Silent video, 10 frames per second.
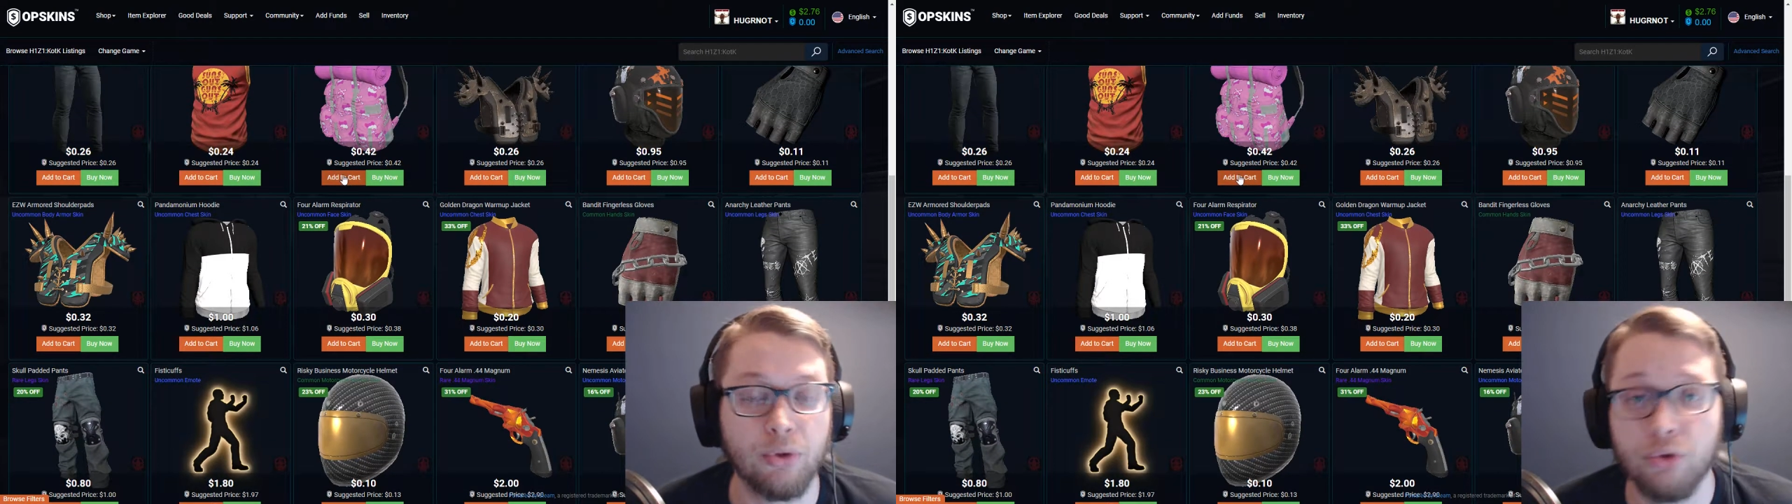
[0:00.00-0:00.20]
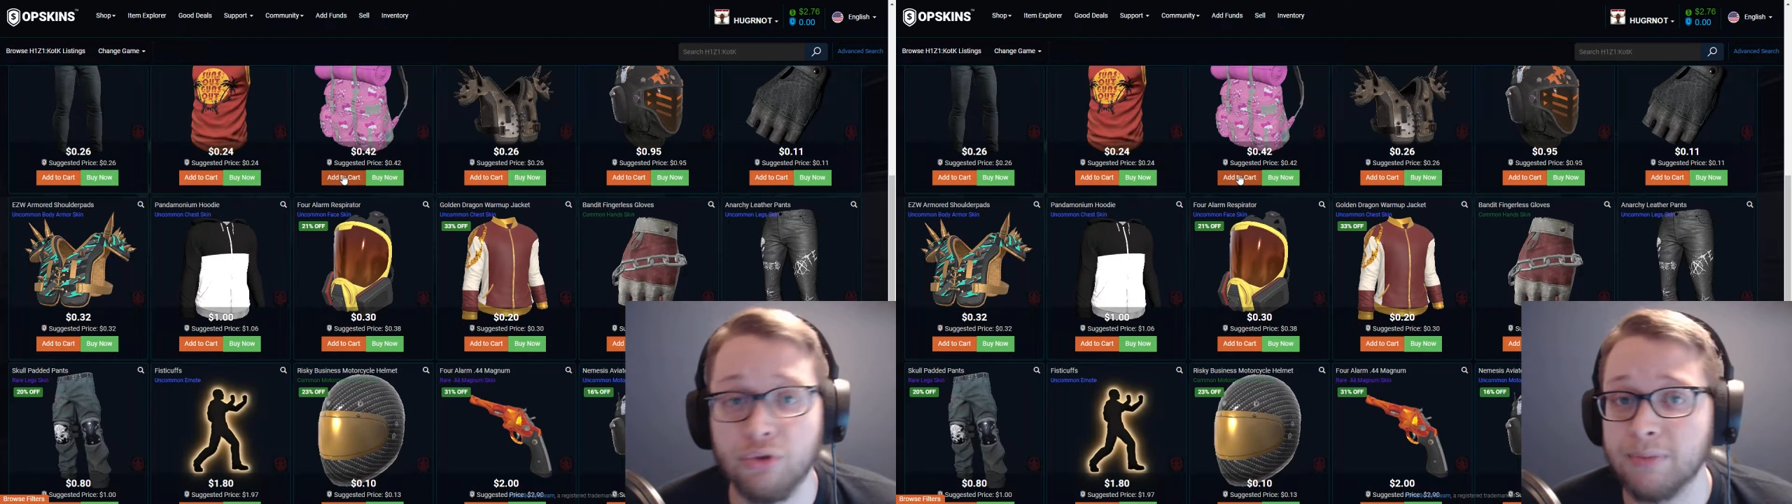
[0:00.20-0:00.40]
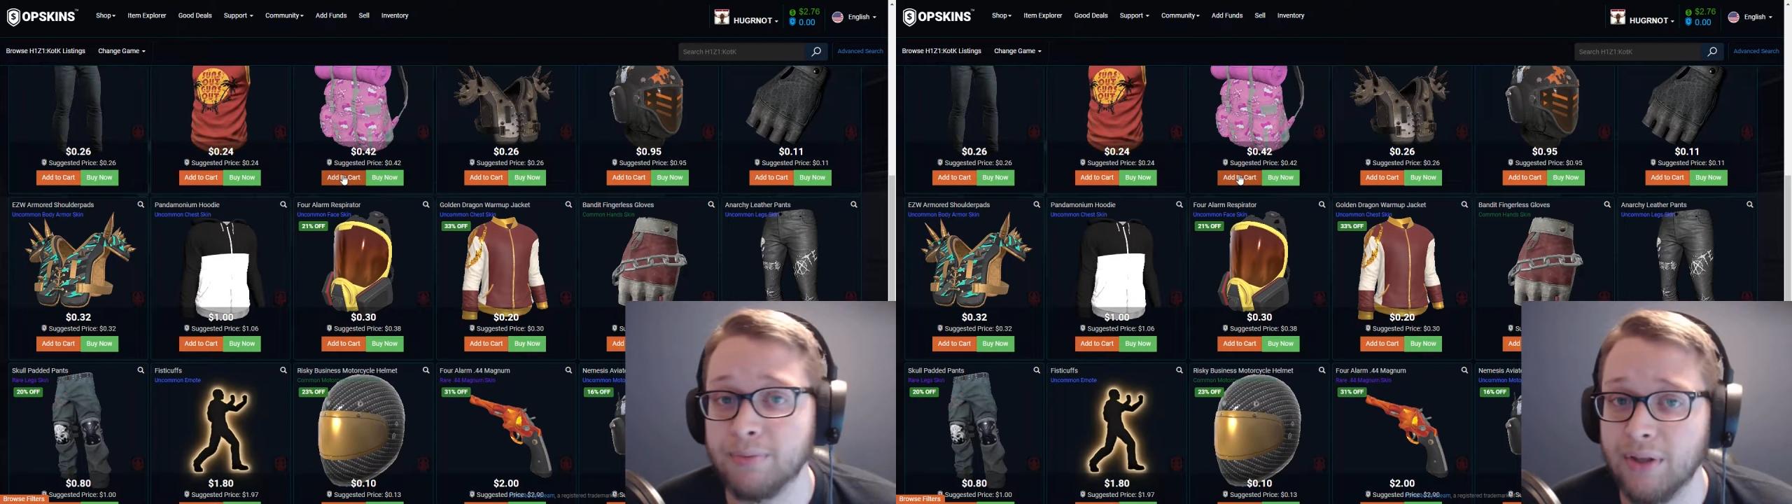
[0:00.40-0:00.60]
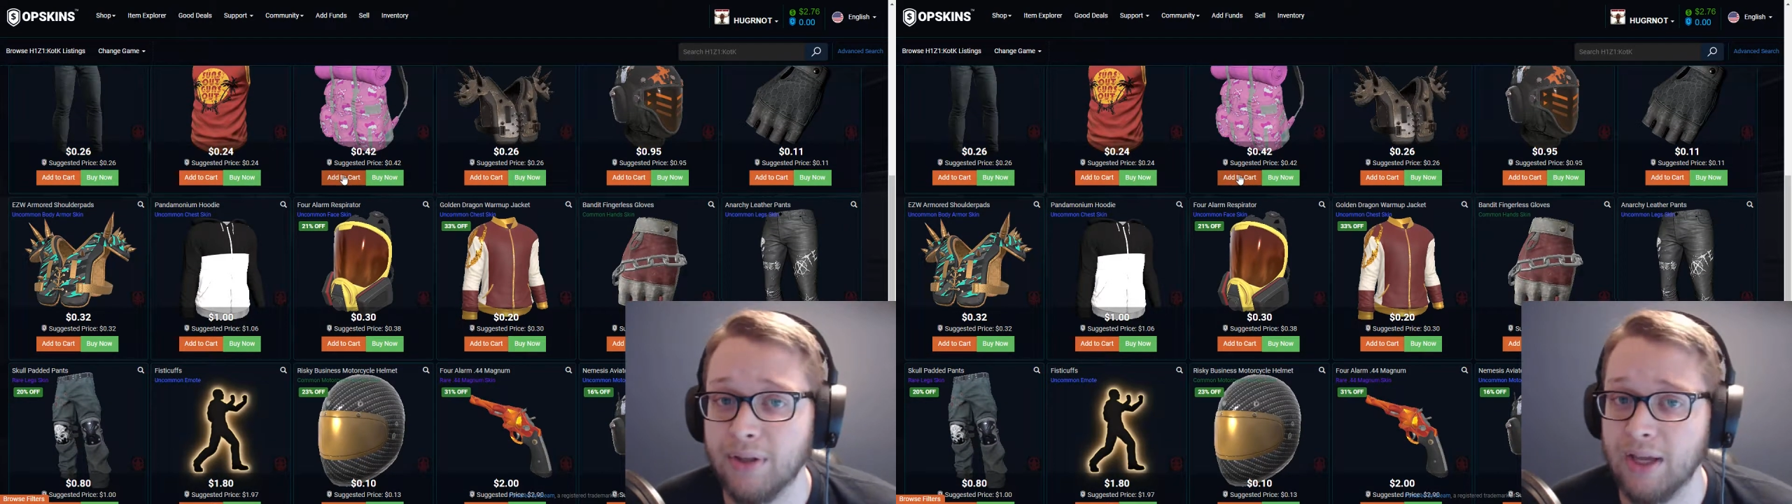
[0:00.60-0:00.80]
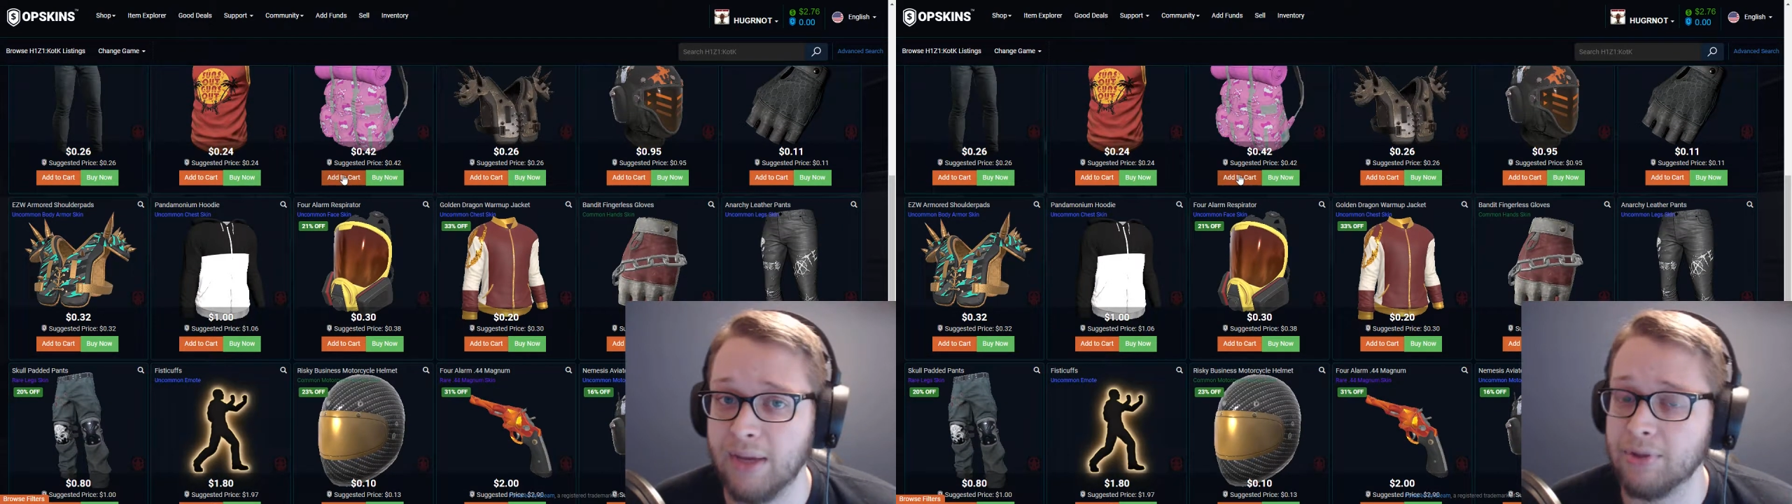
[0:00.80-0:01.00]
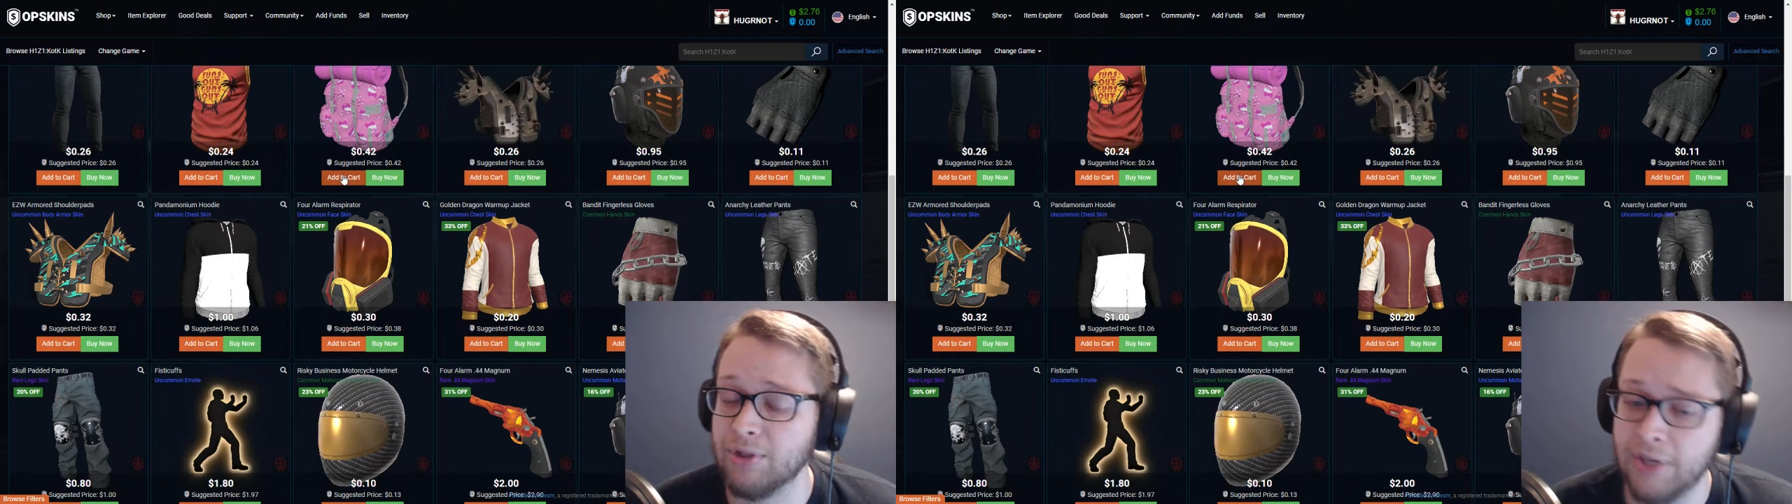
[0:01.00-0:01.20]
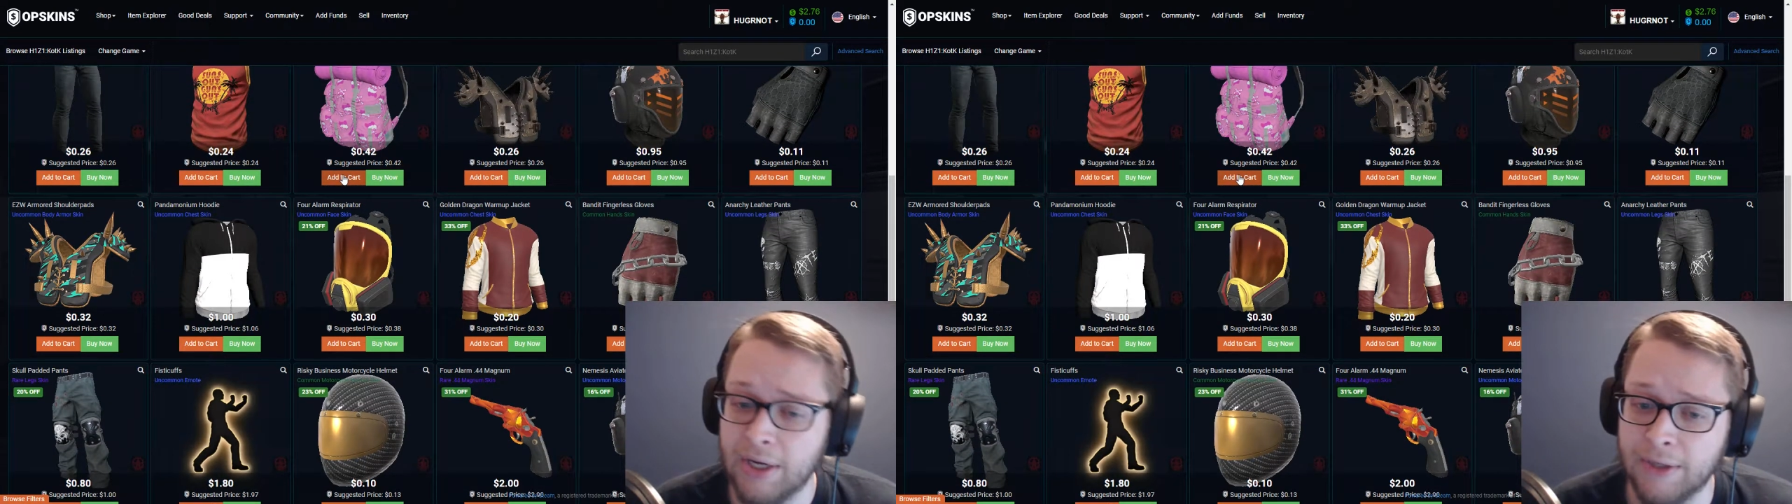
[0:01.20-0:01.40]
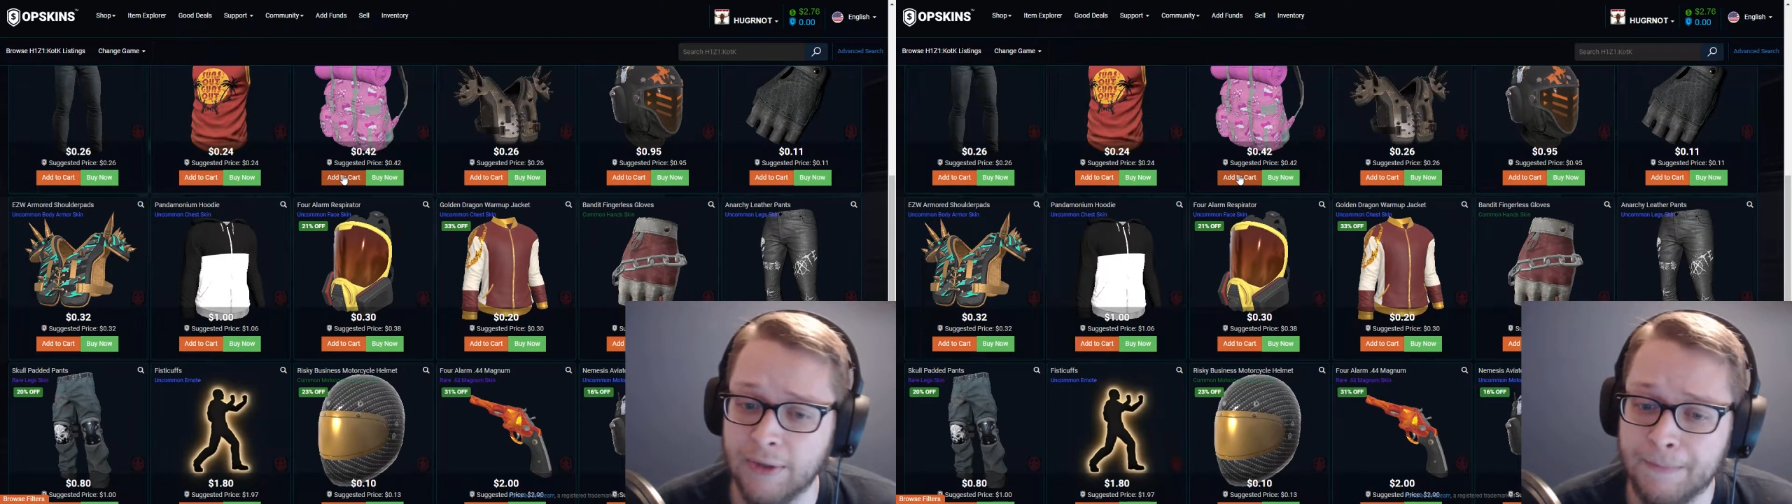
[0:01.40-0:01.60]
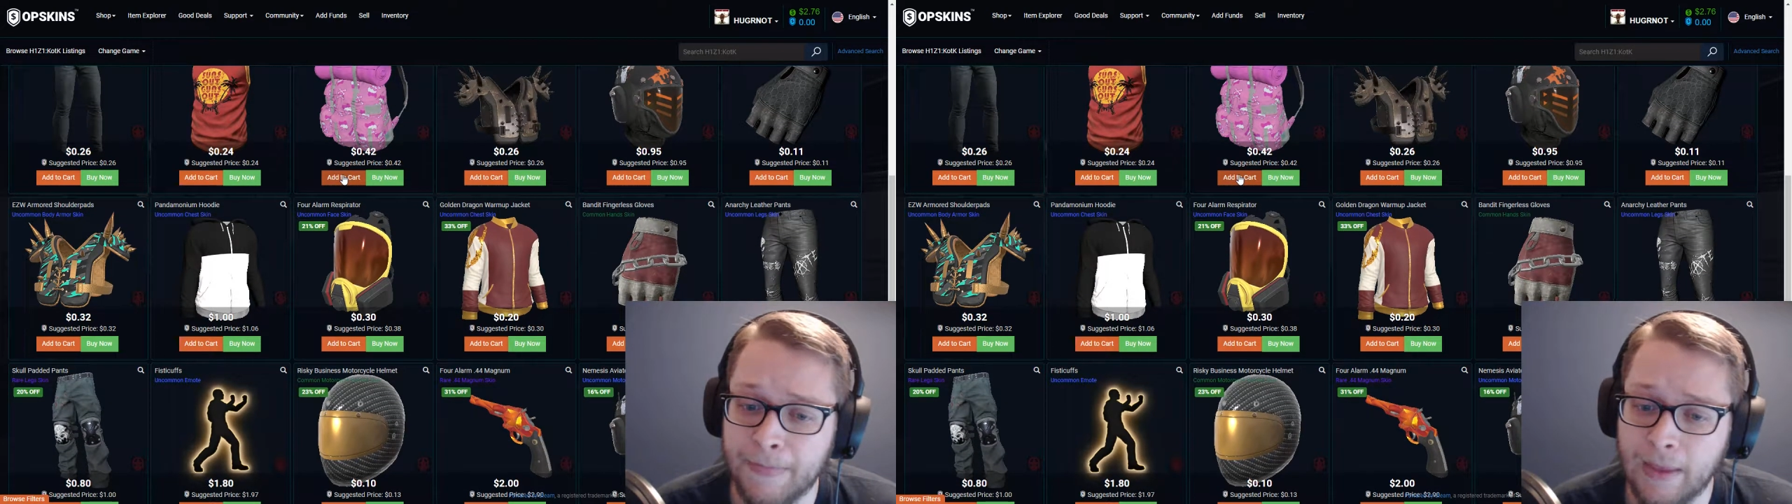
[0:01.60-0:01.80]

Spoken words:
used to play the game in China